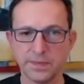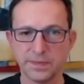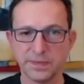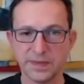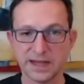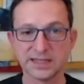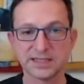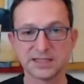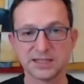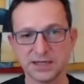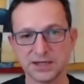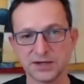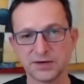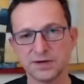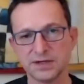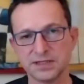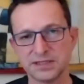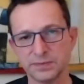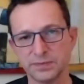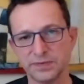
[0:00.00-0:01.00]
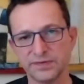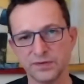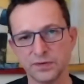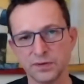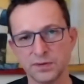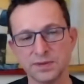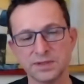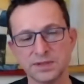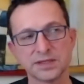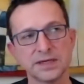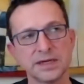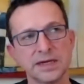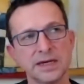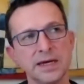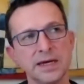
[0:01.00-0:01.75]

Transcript: That's an increase in performance.